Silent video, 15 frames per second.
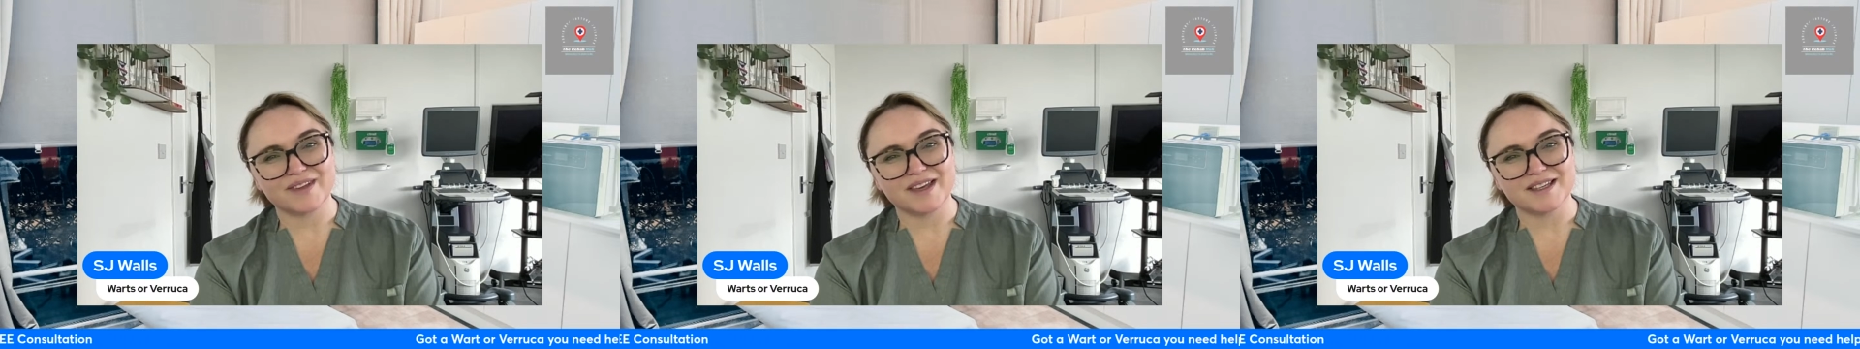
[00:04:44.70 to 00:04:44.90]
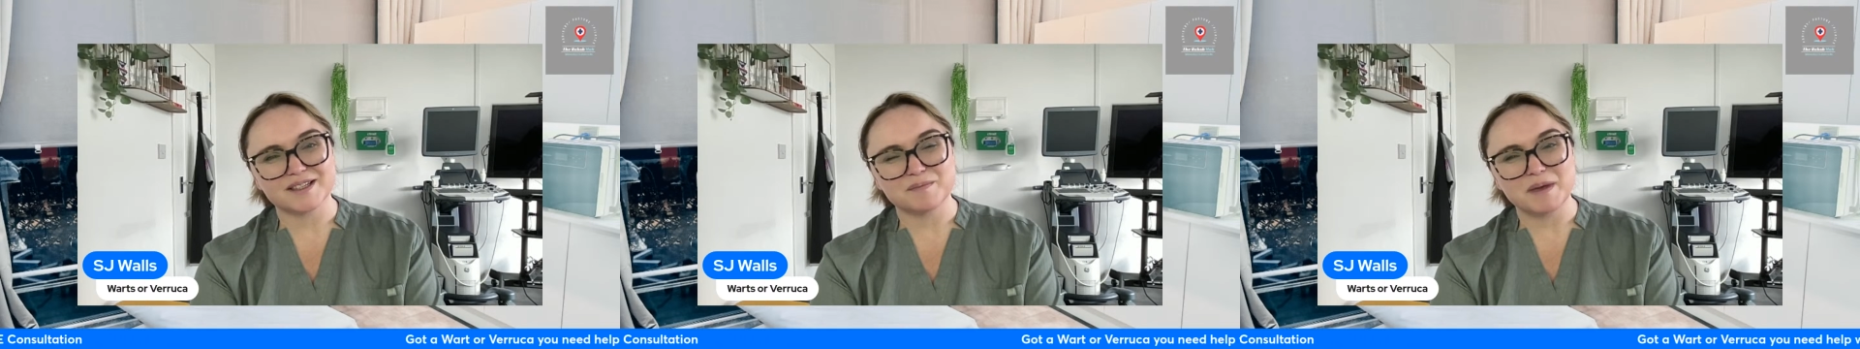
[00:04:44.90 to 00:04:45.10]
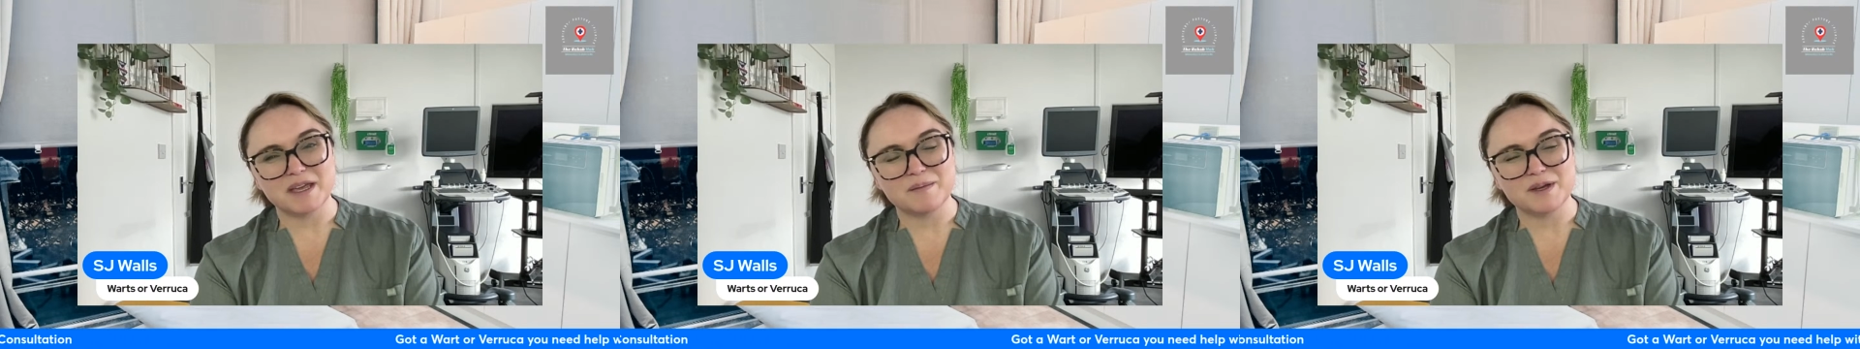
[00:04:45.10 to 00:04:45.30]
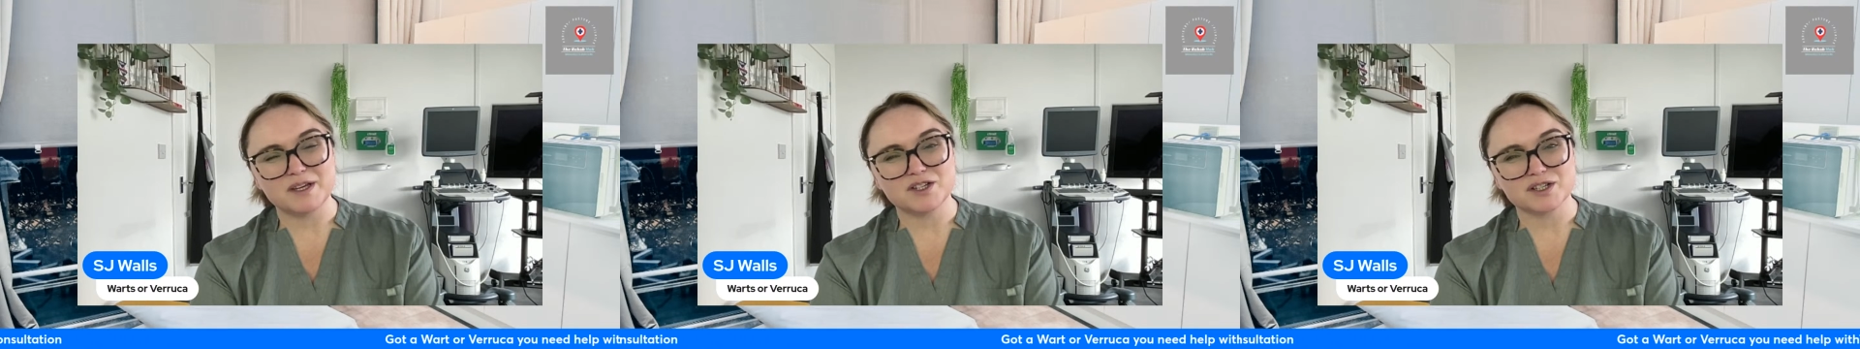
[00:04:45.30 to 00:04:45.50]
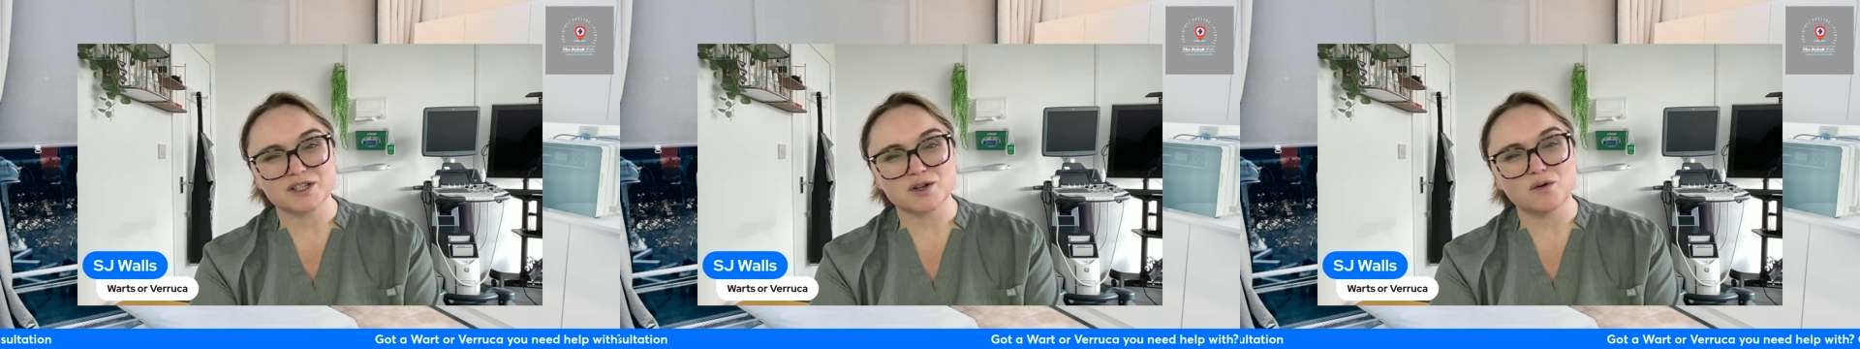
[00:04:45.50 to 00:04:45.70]
it's maybe
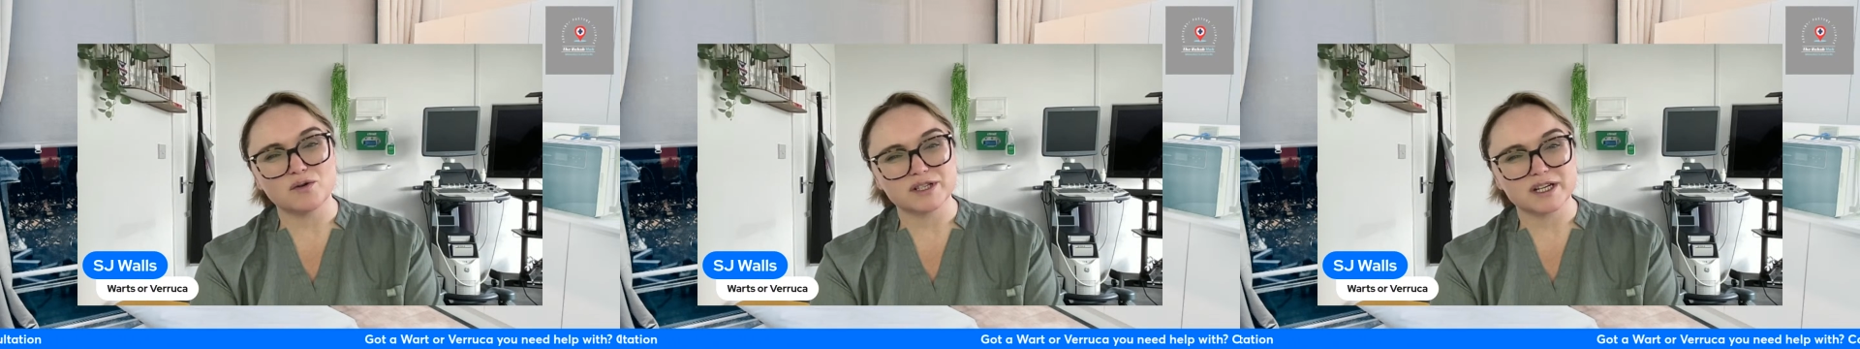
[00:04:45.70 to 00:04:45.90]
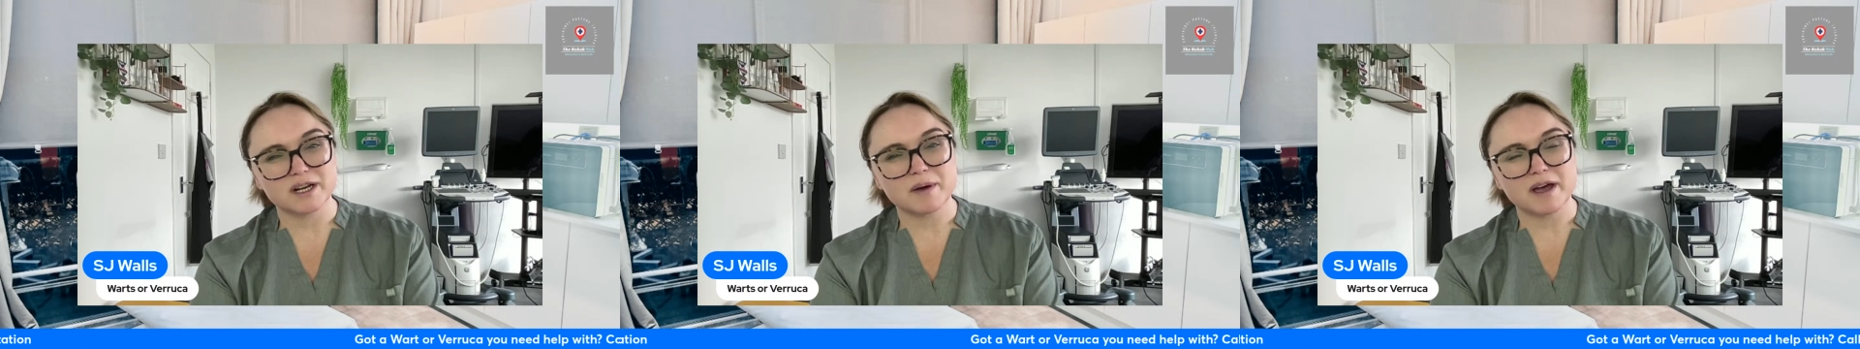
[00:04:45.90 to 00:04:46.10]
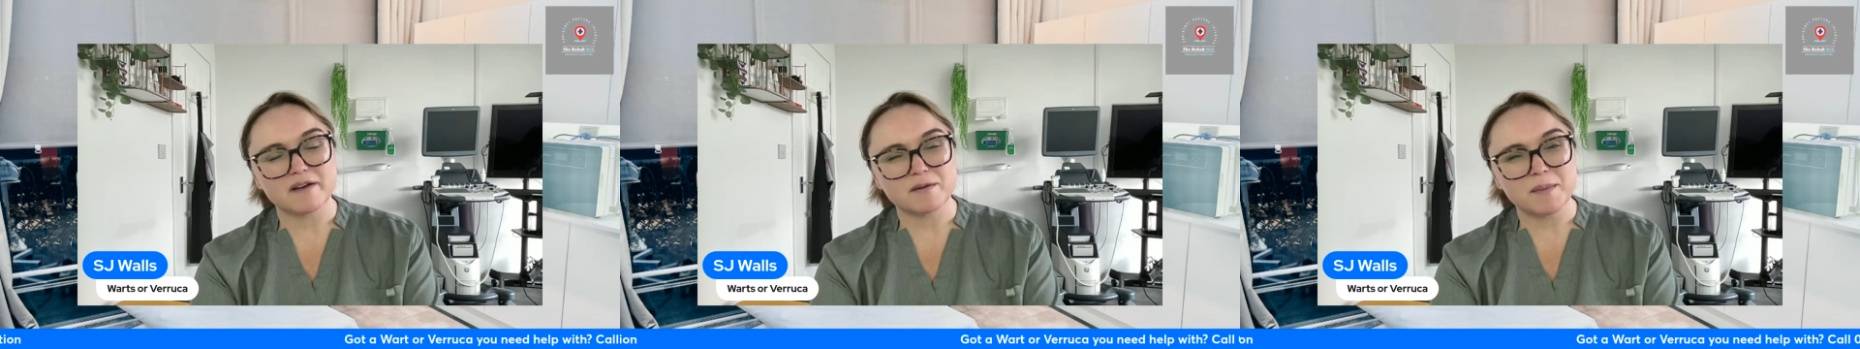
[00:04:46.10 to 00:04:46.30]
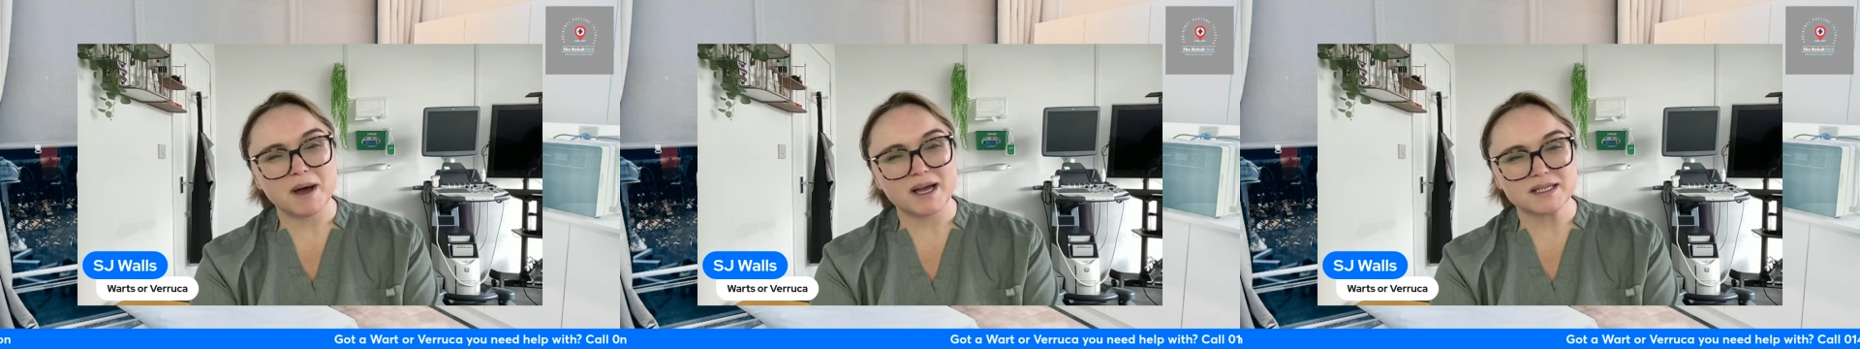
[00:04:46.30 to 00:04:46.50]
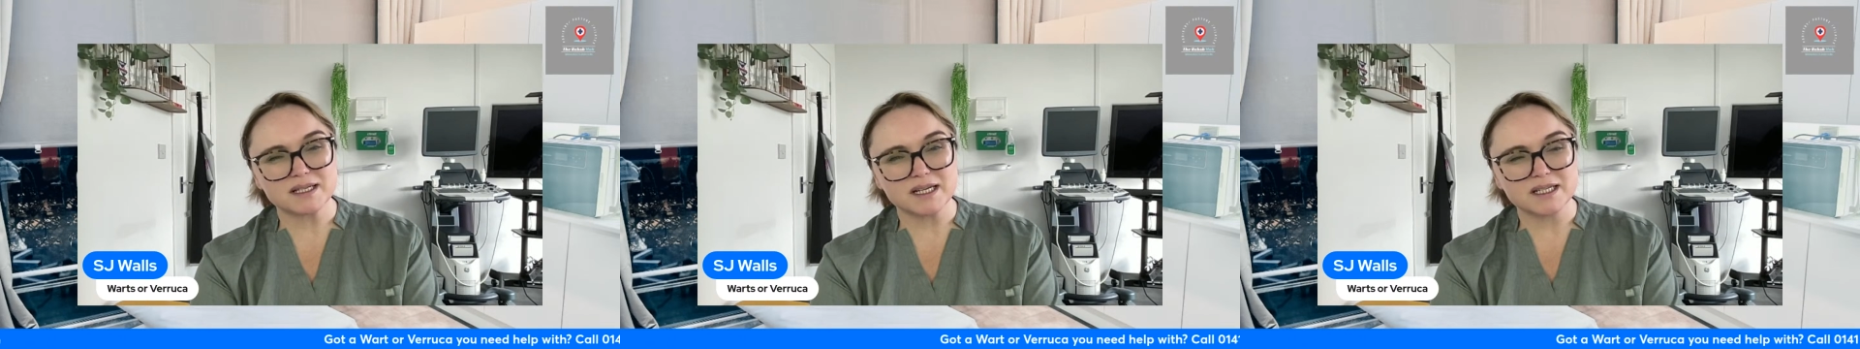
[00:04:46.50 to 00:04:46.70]
just causing a bit of a
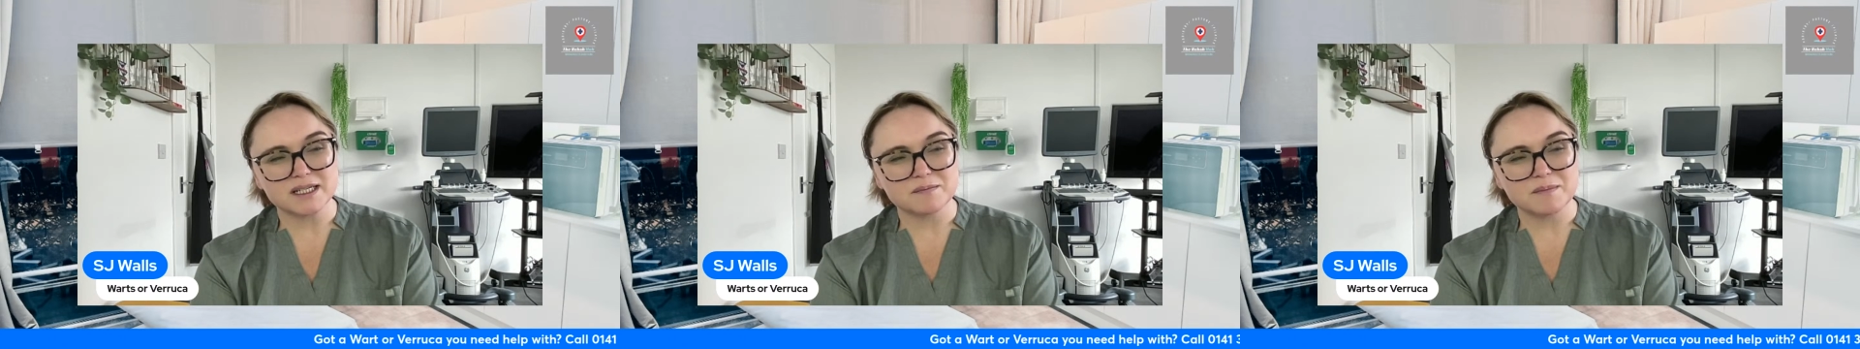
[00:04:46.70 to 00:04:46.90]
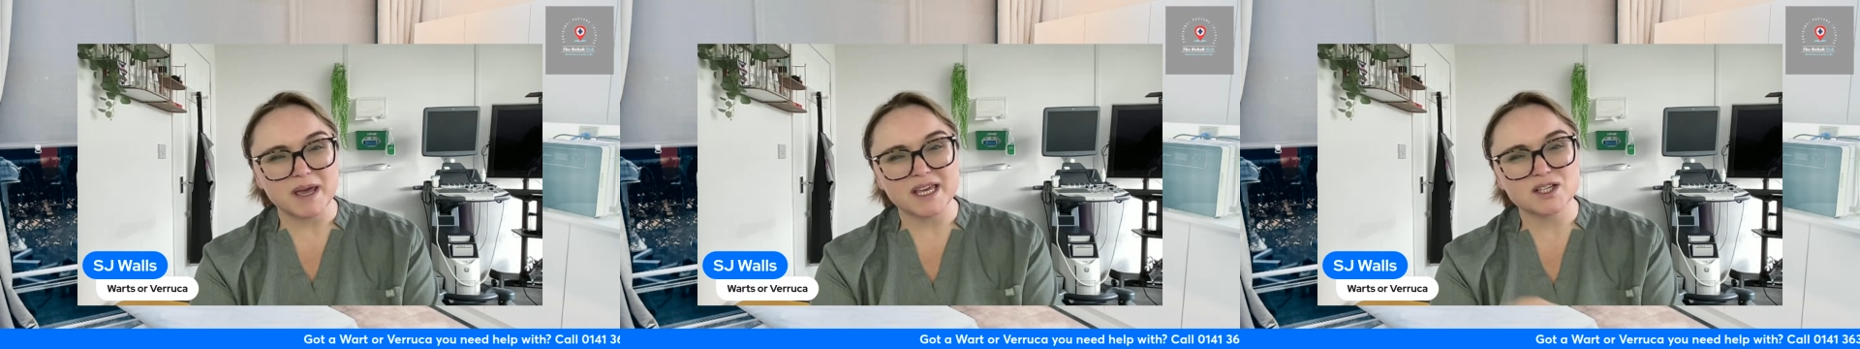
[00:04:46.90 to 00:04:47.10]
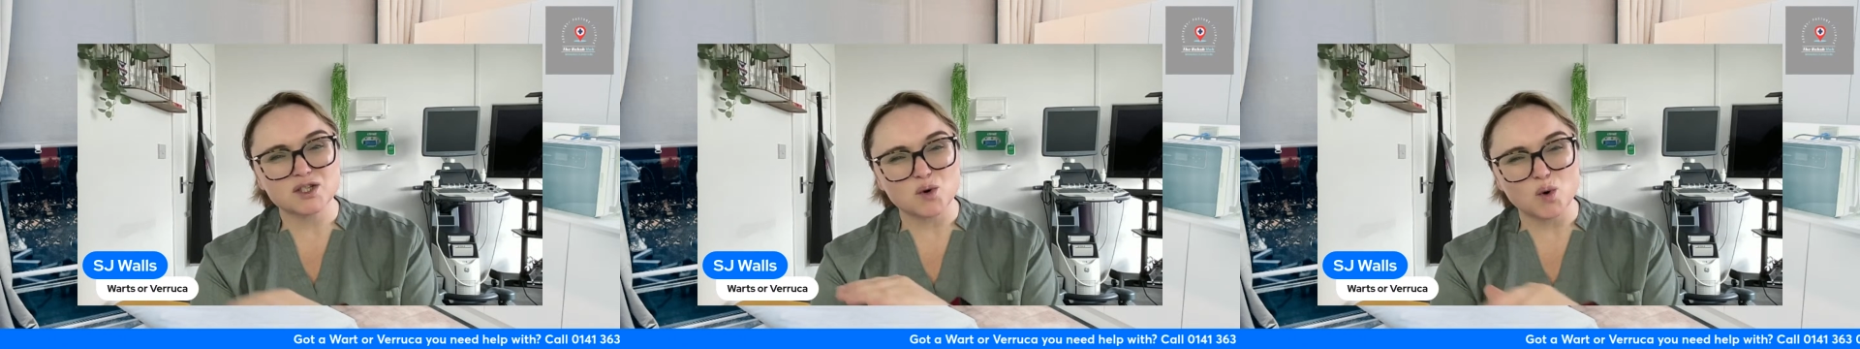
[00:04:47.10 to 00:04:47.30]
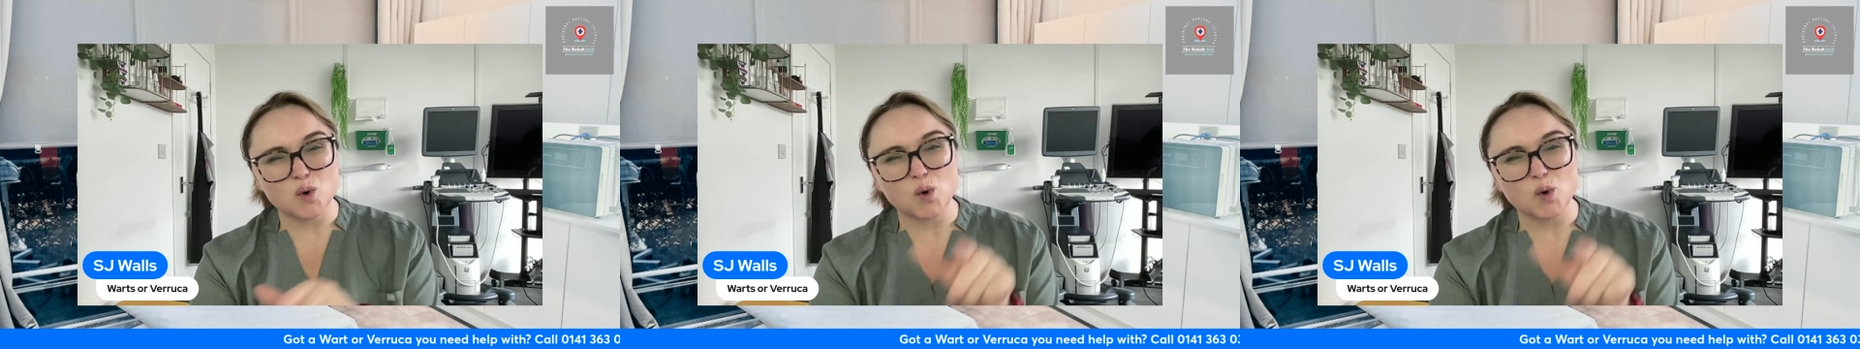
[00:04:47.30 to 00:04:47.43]
macerated mace,